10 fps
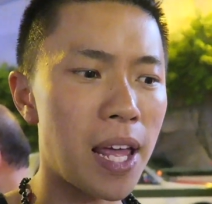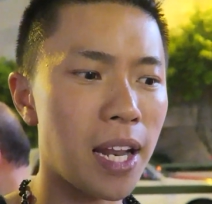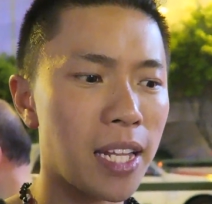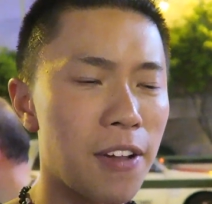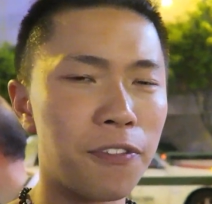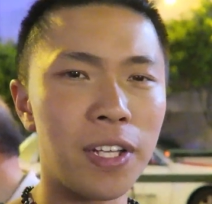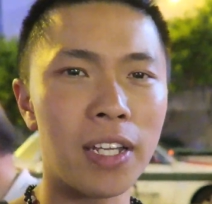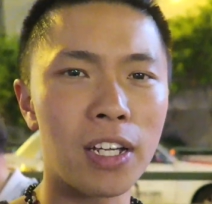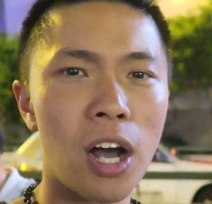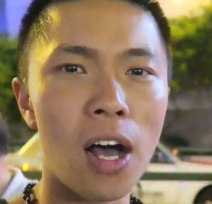and I
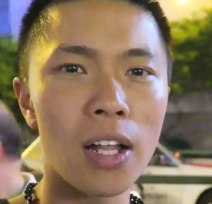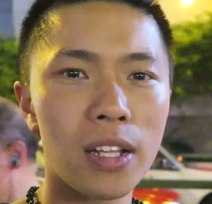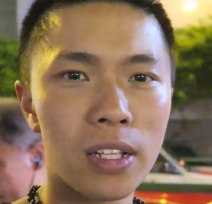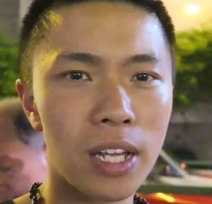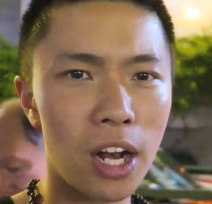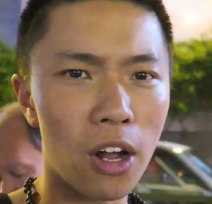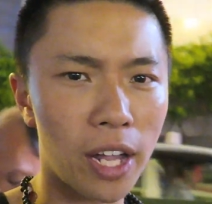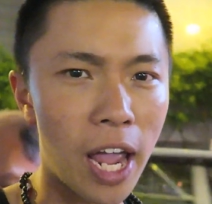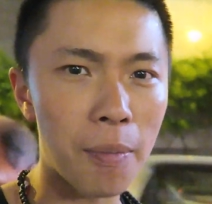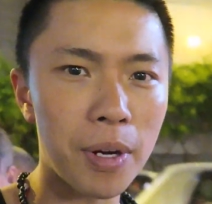definitely caught it on
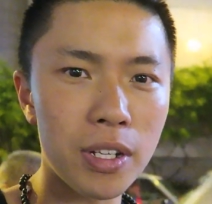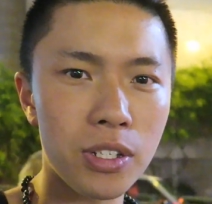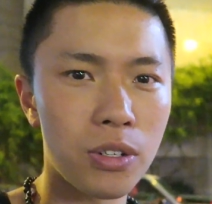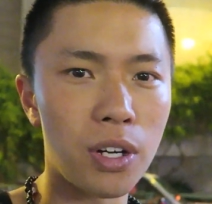camera, so